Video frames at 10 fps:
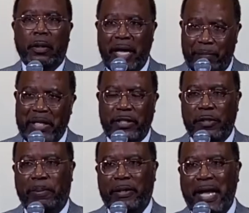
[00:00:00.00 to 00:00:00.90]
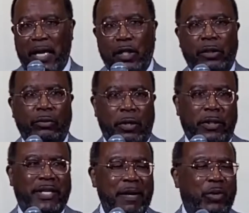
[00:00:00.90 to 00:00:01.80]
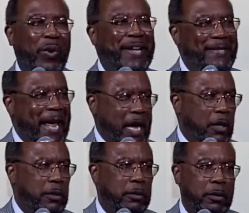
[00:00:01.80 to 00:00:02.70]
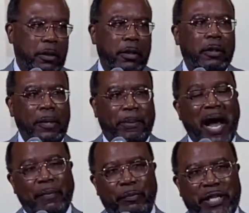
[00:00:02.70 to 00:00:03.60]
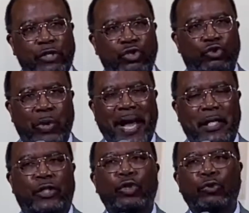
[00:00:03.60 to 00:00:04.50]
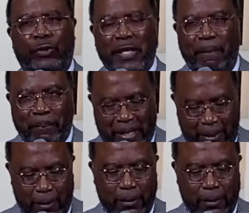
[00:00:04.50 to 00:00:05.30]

Let me just put that on, on the table right now. The problem is you try to do something.